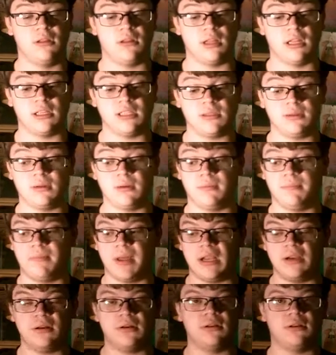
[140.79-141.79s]
That's a
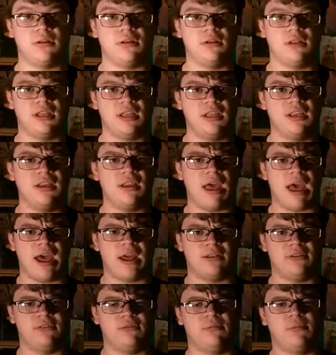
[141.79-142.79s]
better kid
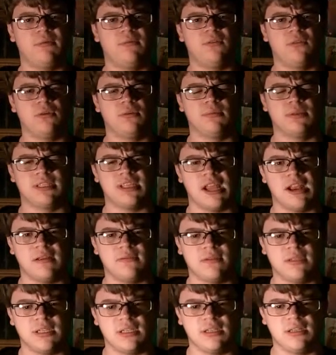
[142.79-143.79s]
actor performance that
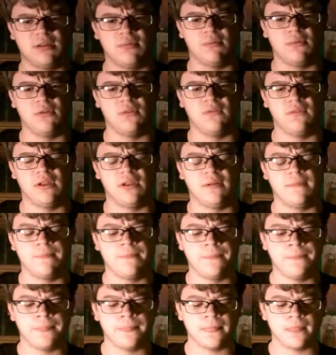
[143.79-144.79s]
I've seen in the movie
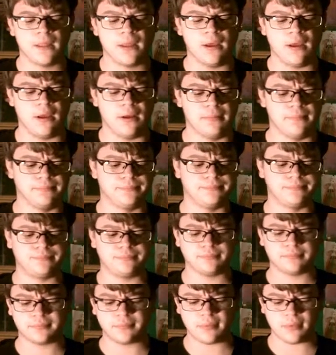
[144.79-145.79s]
um,
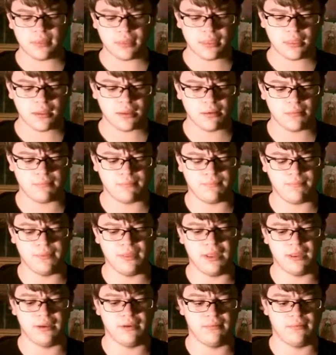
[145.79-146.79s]

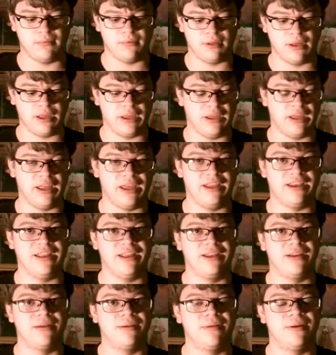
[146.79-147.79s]
than like
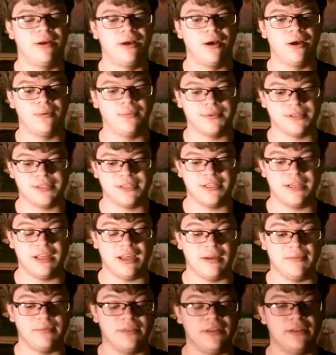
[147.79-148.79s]
any, almost any.
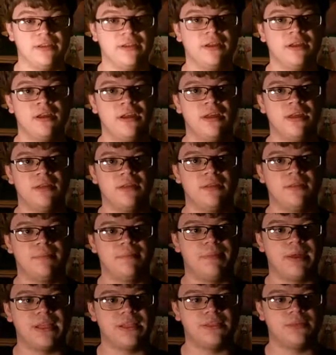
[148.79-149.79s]
I think the
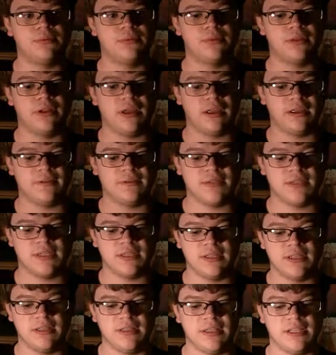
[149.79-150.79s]
best one I've
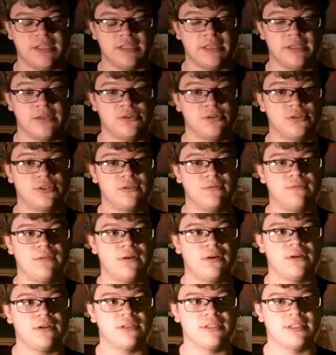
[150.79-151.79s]
seen this year so
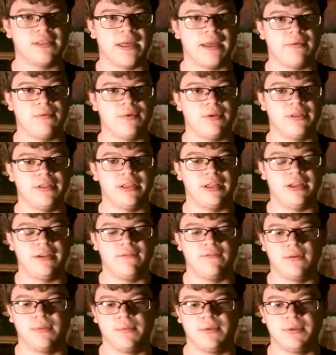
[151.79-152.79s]
far is that one kid
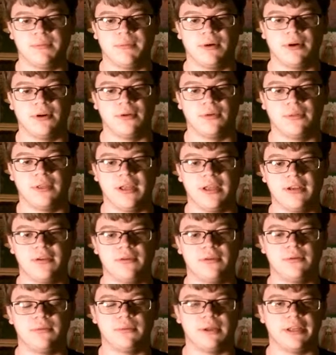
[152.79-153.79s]
from Tomorrowland.
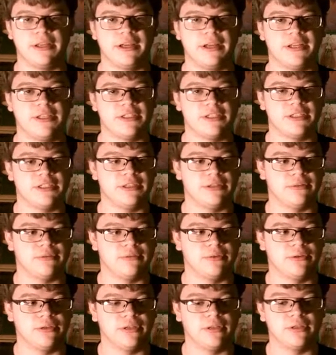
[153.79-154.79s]
Oh my gosh, she did a
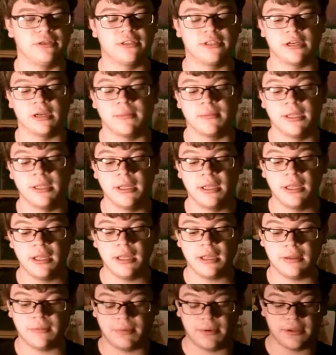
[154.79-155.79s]
really good job.
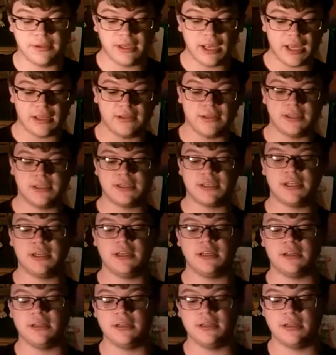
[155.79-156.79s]
But yeah, this
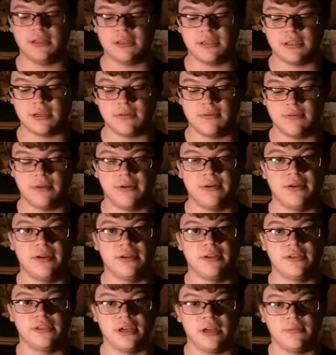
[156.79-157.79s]
kid does a very
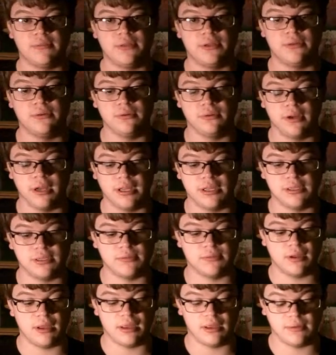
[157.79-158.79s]
good job too.
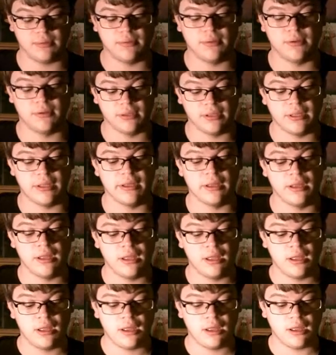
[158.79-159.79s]
I really
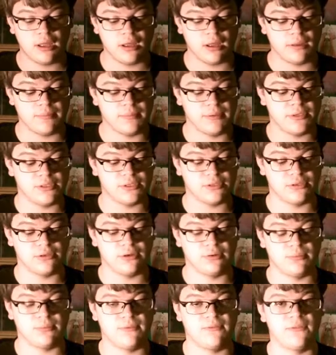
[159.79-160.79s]
enjoyed
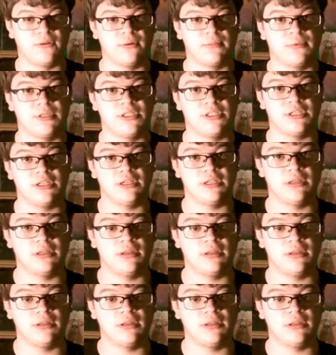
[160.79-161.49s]
her performance.